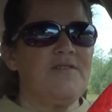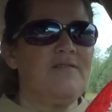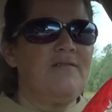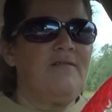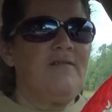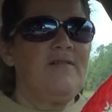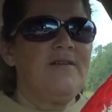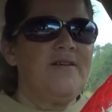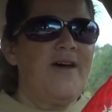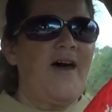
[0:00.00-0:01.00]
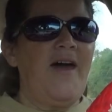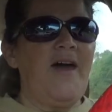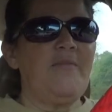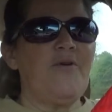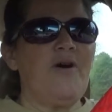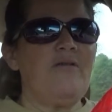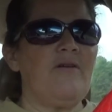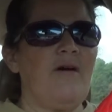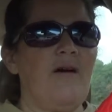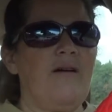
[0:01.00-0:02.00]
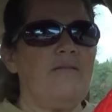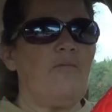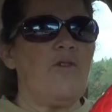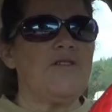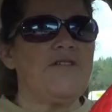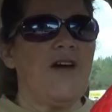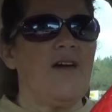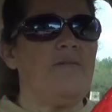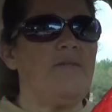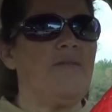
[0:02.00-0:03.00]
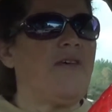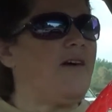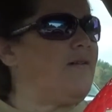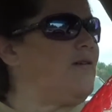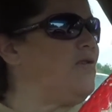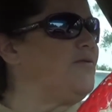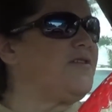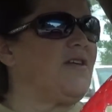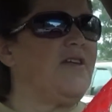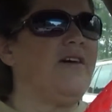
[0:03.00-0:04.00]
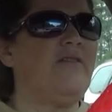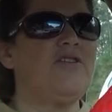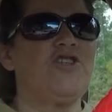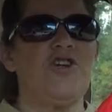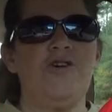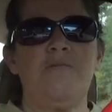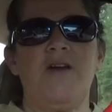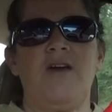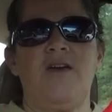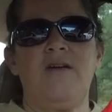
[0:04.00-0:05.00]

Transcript: I had a brother-in-law one time that used to live in Germany,